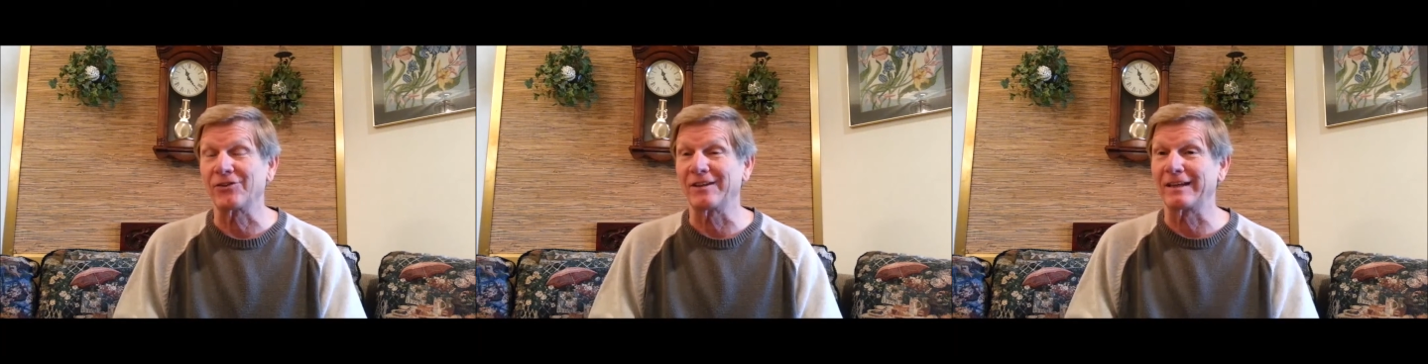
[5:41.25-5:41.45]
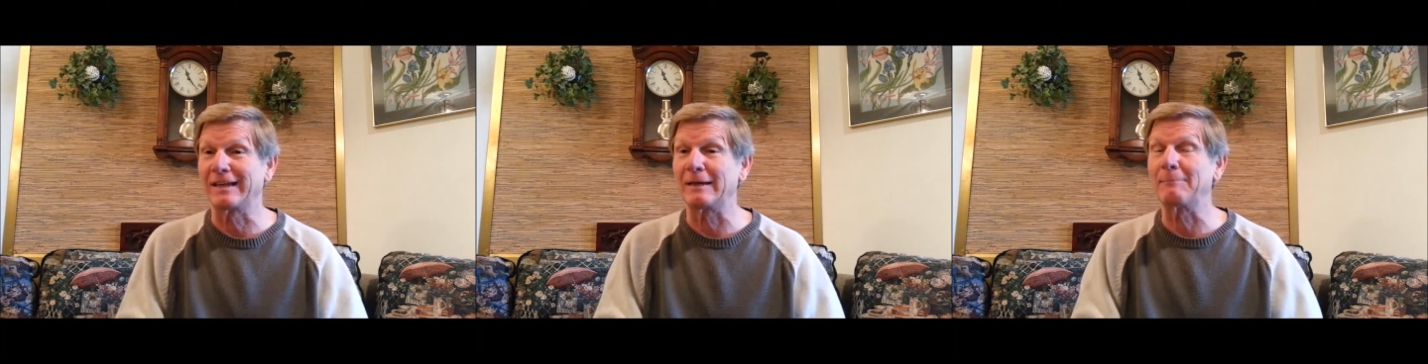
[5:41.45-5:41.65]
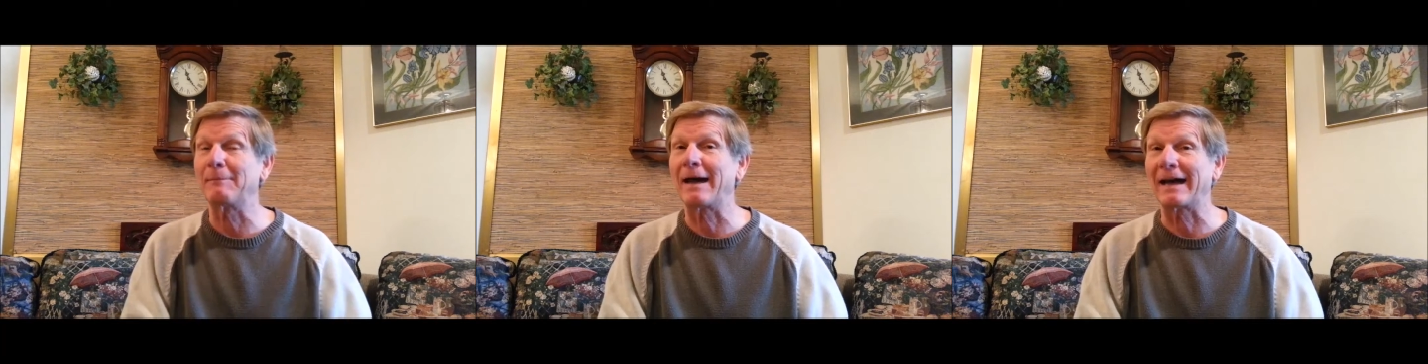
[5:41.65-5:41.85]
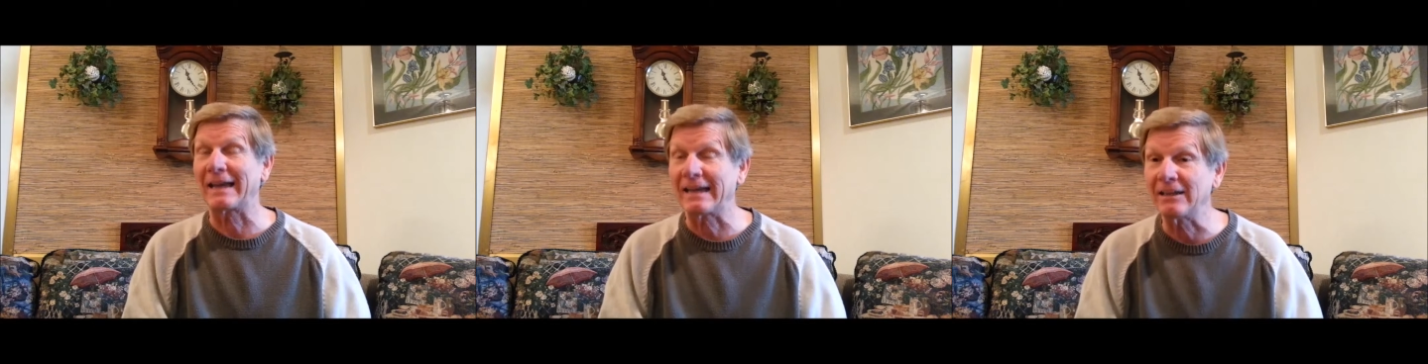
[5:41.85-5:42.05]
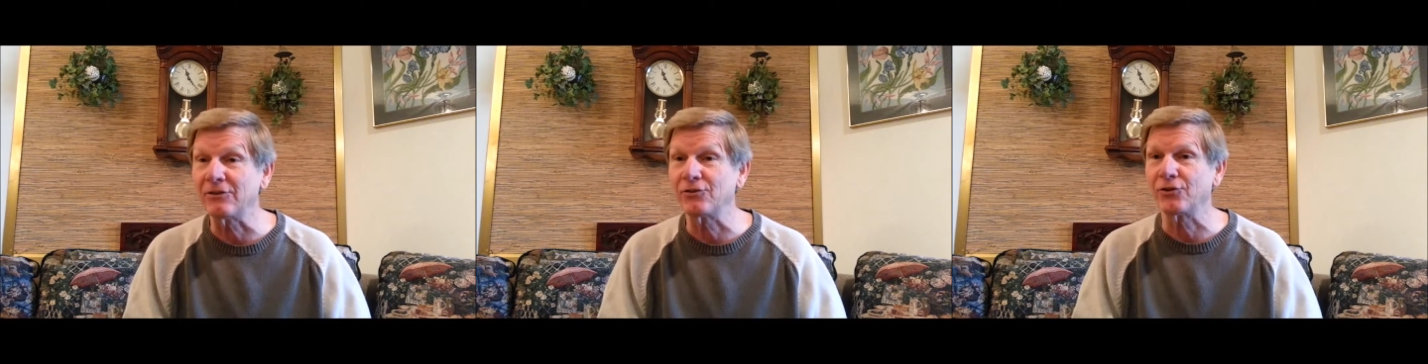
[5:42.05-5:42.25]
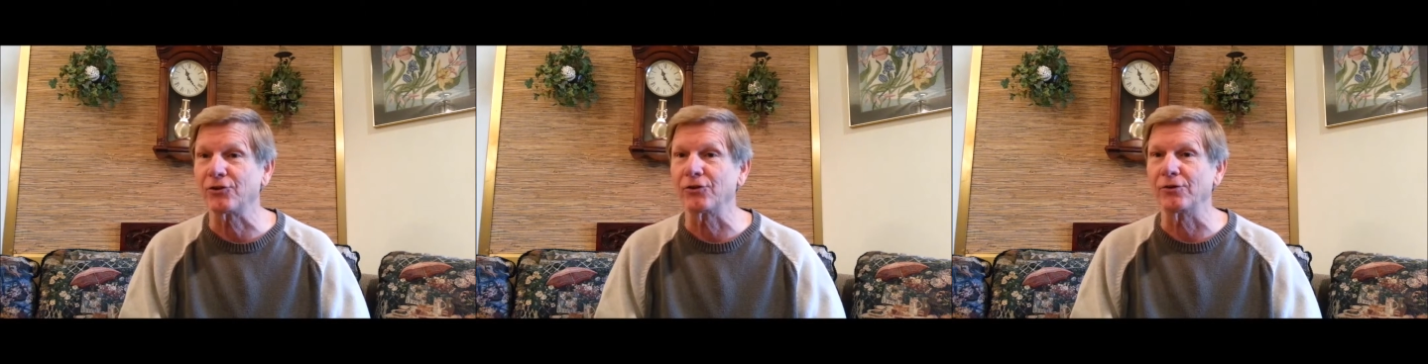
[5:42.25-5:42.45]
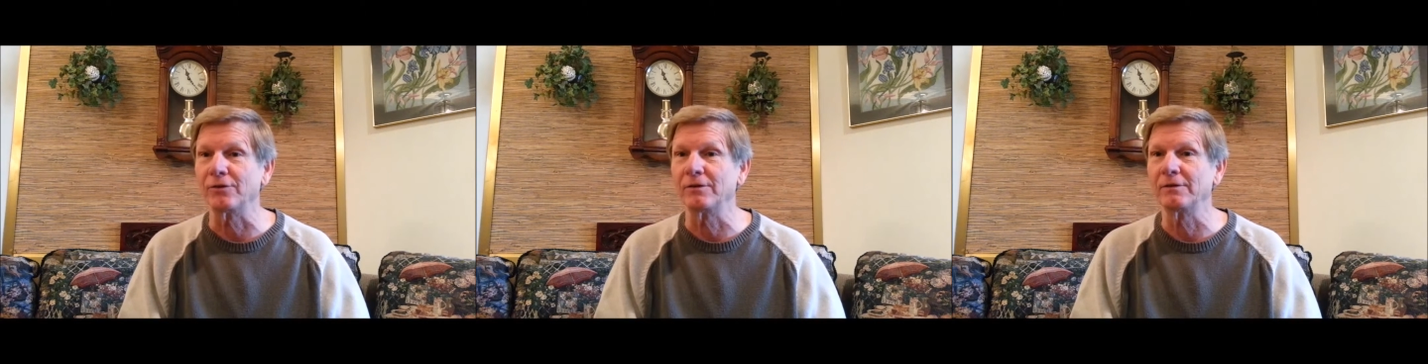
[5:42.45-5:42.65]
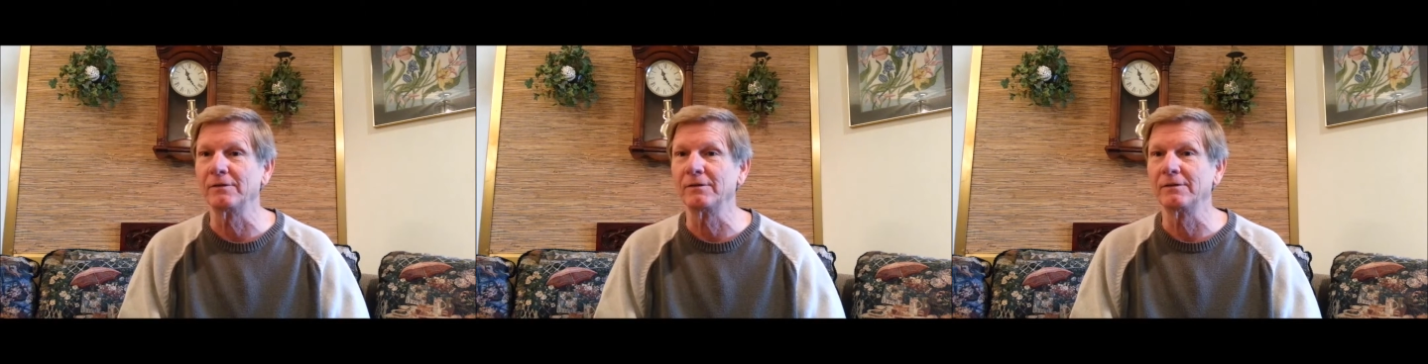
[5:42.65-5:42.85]
to get back into,
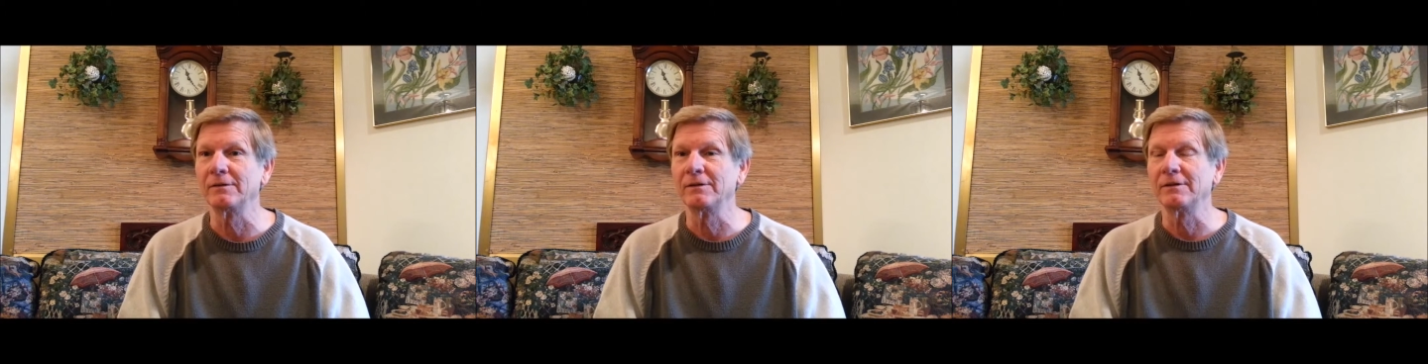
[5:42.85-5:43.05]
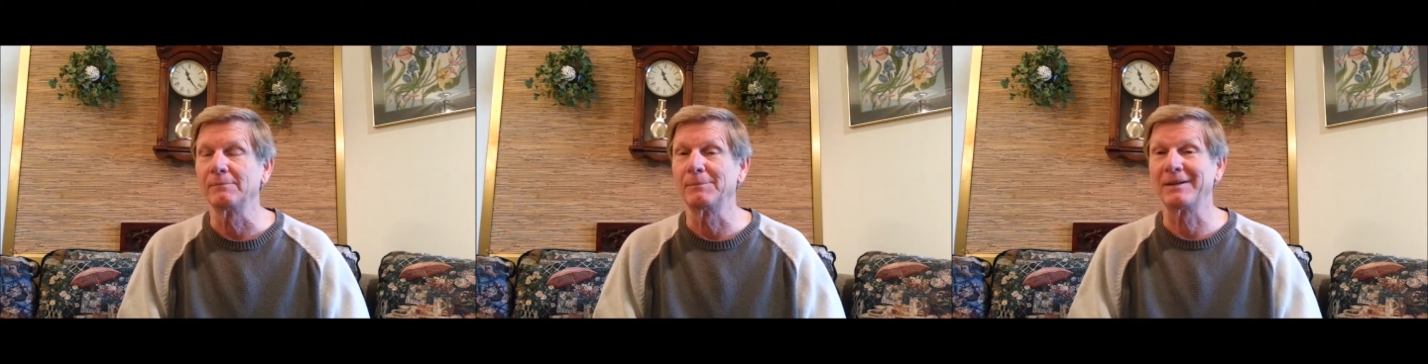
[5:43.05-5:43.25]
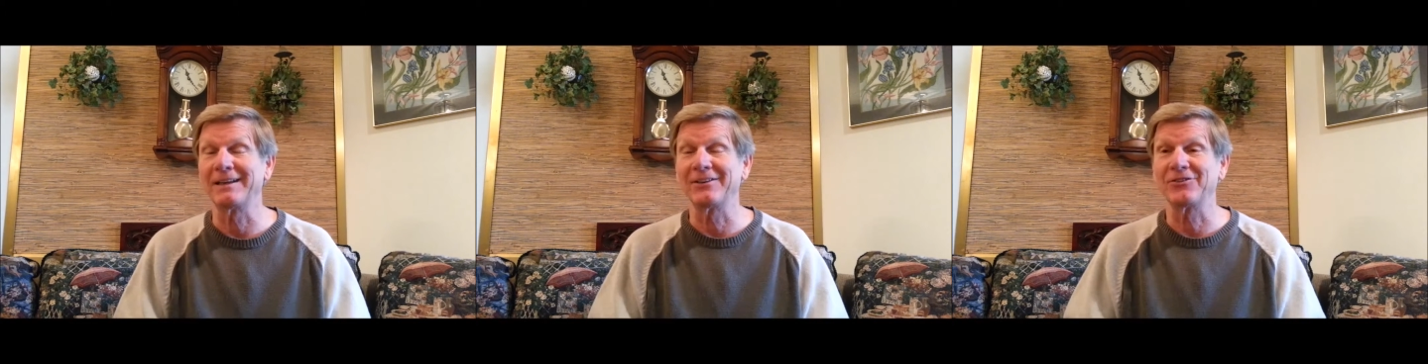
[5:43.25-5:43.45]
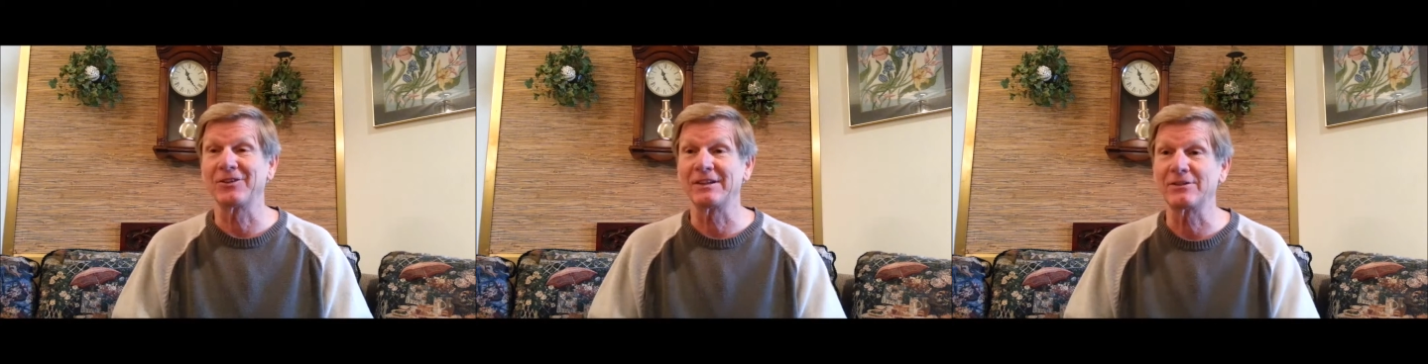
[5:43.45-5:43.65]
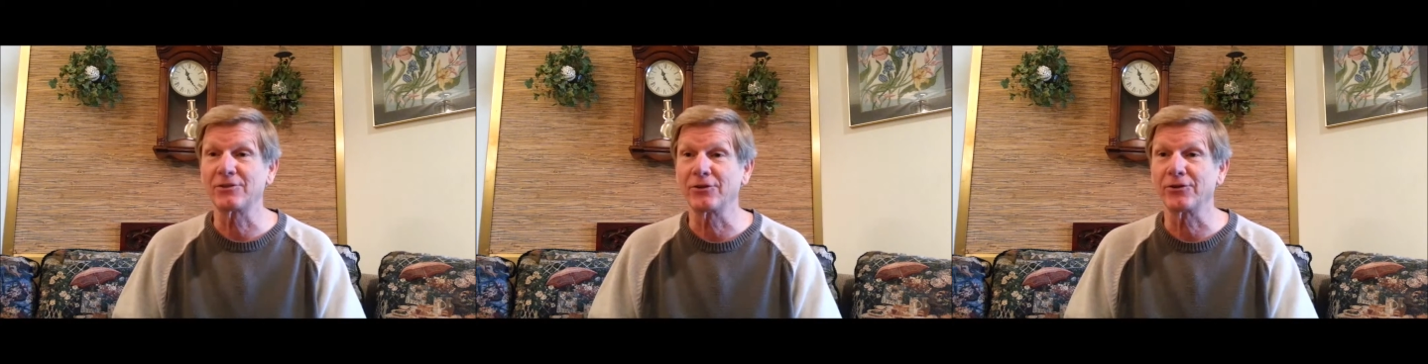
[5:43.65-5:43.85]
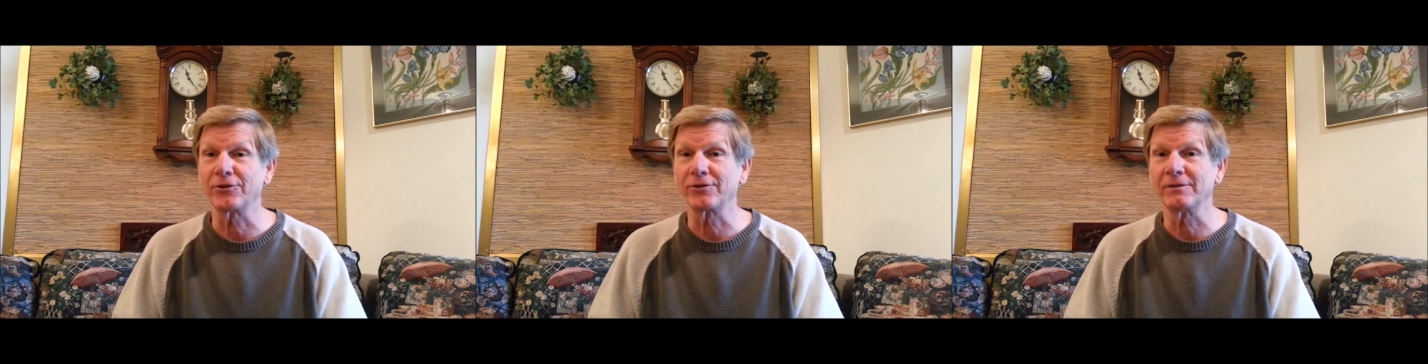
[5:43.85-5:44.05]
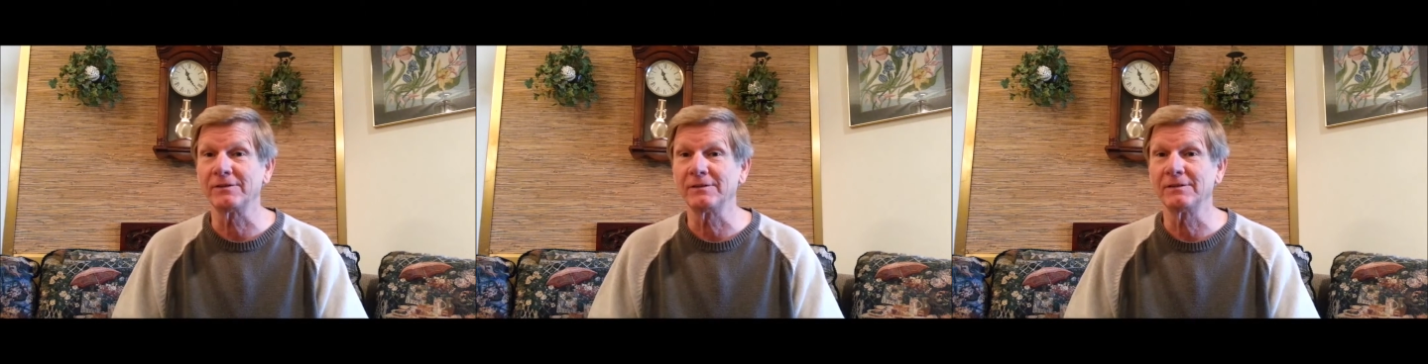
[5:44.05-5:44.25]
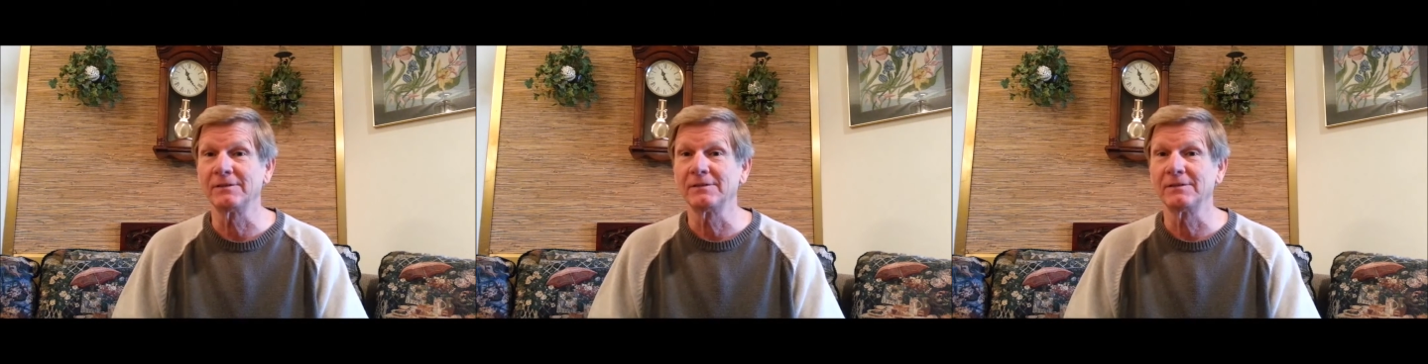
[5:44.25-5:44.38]
but as they turn,